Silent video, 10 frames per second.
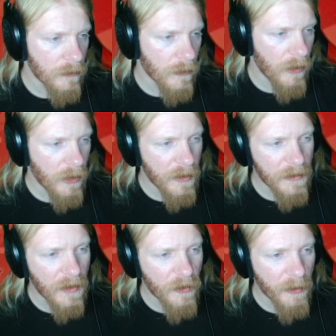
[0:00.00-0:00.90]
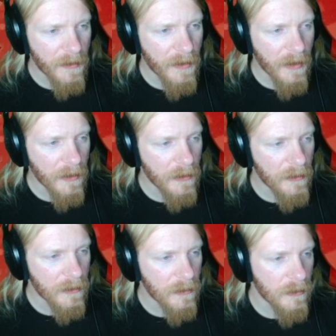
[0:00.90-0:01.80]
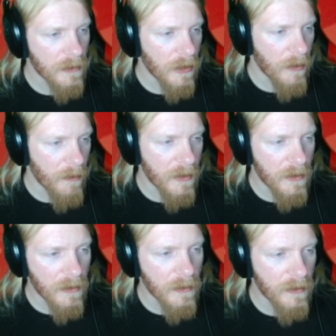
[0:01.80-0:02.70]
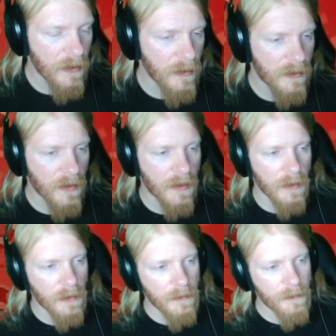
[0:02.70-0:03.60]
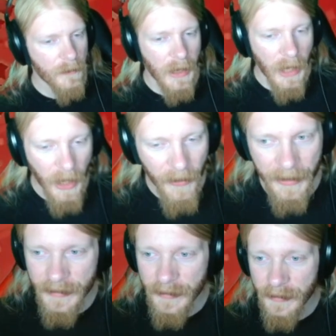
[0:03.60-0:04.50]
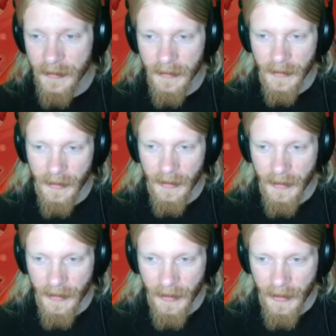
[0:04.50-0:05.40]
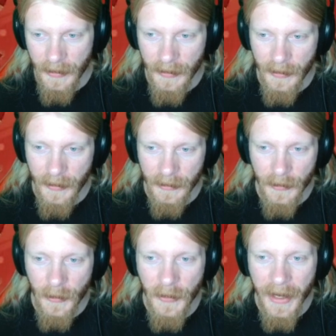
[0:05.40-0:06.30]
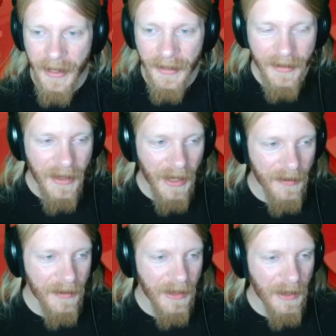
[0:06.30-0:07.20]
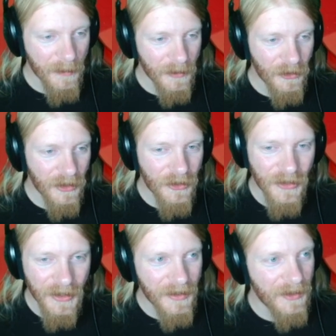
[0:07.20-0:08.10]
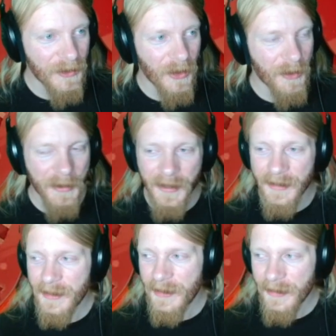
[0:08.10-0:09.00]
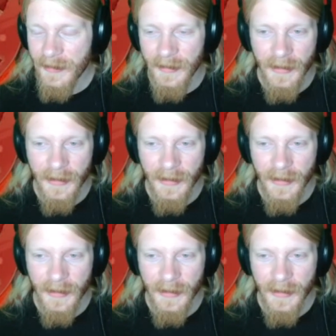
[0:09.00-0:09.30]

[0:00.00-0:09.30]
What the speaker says: All right, unnecessary split there, but they do still take the kill. All right. So that is the end of the game. GG's to all the players here.